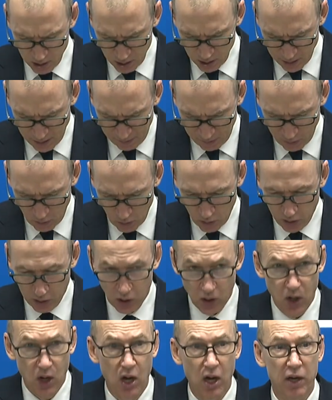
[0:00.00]
that's
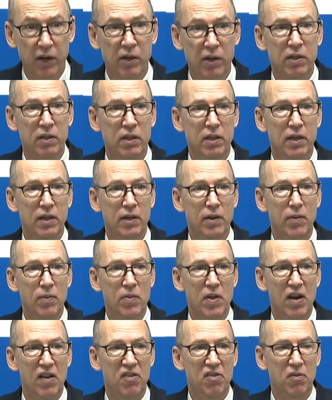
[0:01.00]
going on
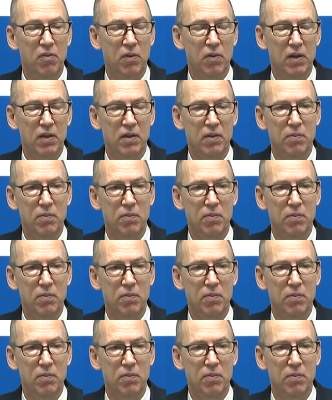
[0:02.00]
that is